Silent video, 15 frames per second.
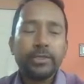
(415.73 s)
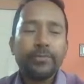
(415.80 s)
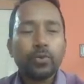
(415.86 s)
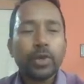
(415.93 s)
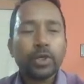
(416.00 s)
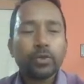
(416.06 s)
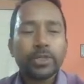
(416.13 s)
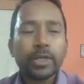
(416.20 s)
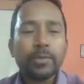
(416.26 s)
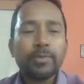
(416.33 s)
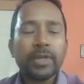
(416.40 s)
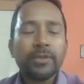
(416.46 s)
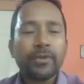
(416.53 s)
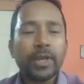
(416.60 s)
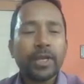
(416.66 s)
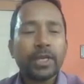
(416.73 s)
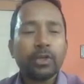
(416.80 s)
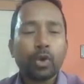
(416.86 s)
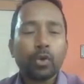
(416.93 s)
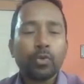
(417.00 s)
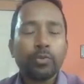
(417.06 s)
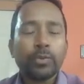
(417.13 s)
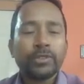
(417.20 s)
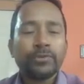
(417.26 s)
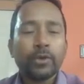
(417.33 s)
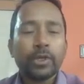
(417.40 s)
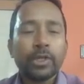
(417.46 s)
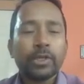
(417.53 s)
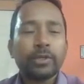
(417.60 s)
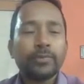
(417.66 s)
I want to save my file in Documents
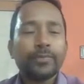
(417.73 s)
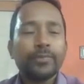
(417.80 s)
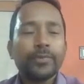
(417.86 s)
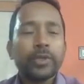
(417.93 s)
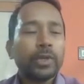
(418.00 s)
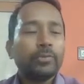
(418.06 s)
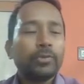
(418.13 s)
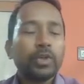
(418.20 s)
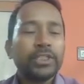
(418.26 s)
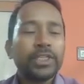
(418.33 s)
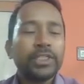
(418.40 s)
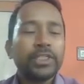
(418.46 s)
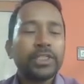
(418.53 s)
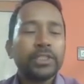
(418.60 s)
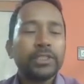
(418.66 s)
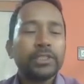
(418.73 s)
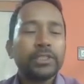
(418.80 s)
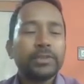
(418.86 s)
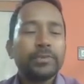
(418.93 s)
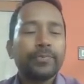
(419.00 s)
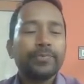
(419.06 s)
folder, so I'm not changing this.